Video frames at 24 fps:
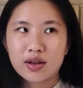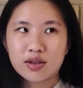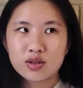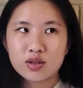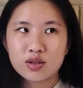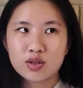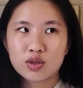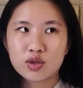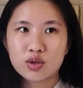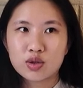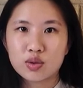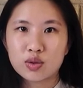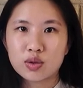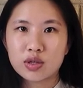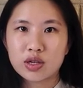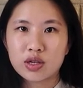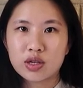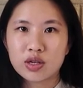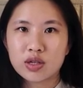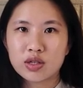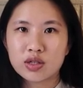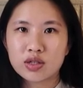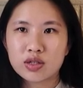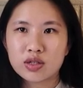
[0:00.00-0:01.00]
two
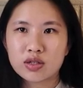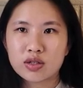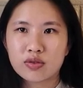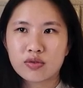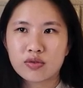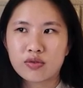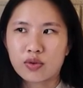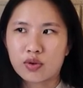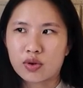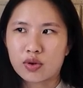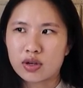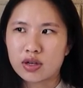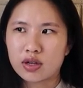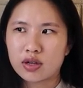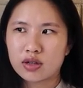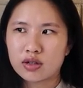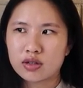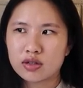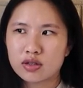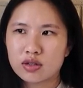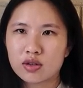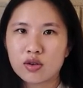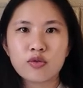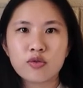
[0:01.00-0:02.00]
years, four
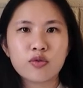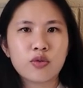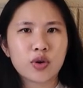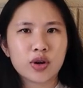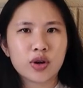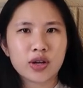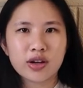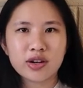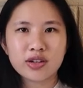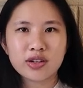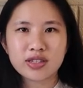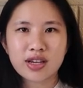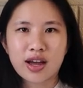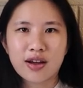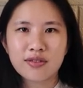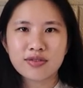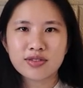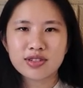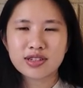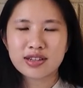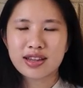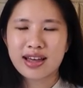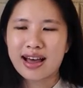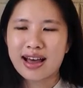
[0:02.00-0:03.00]
years, four years
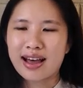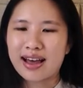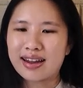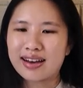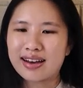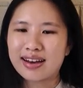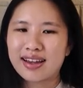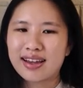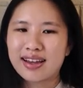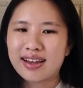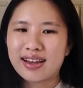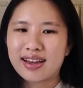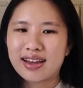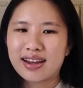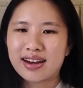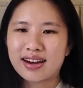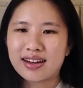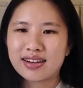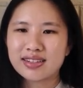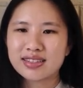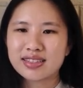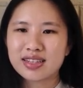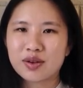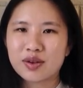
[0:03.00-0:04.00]
after that. And I
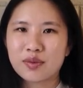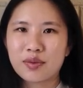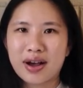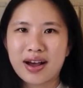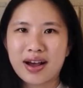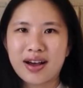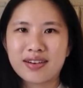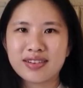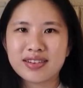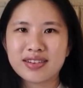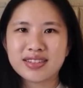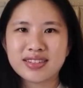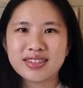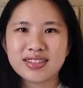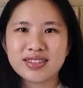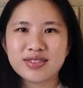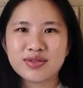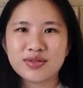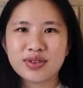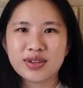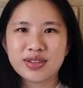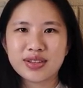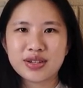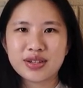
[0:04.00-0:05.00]
was like, wow, this is
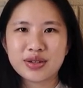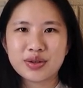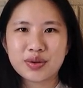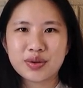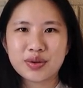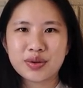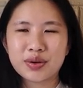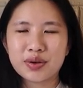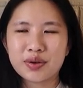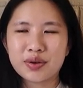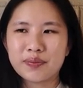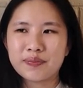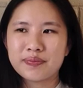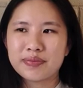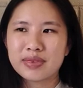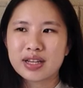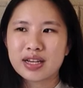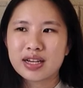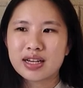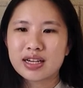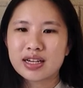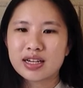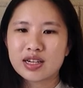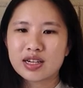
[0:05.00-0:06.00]
really cool.
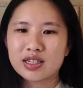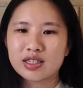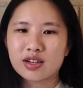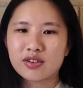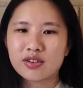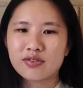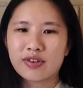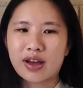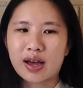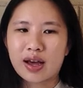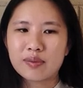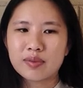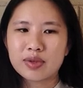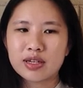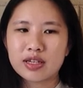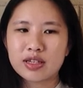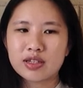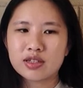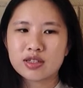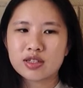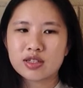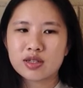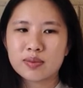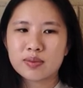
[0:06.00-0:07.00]
Because our family
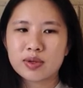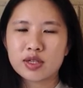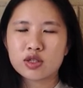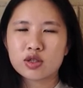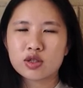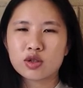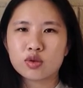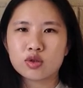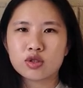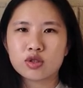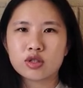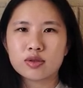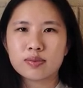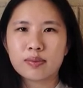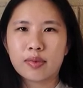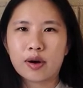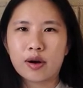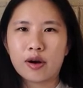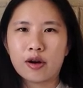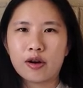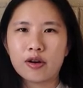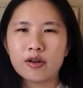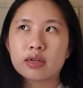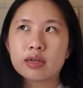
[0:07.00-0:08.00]
used to be so
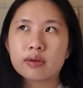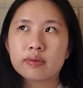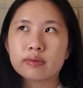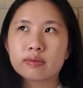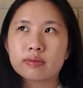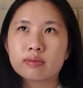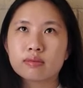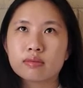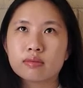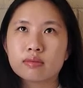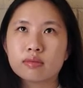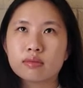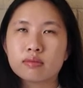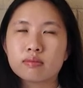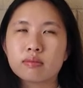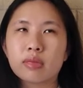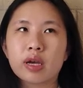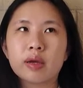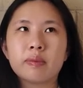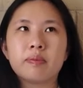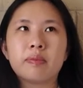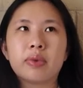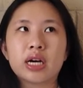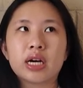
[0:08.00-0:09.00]
small. My
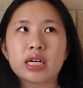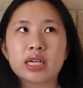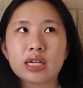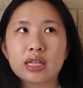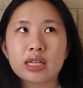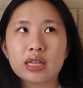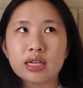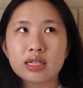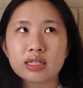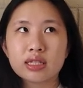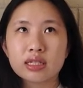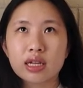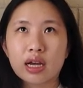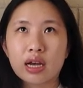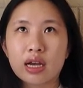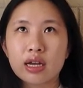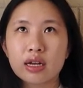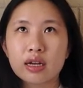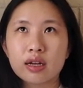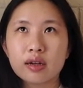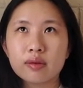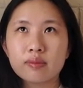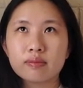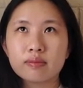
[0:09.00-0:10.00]
bucket list
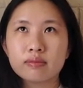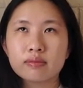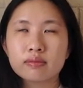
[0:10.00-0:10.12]
item,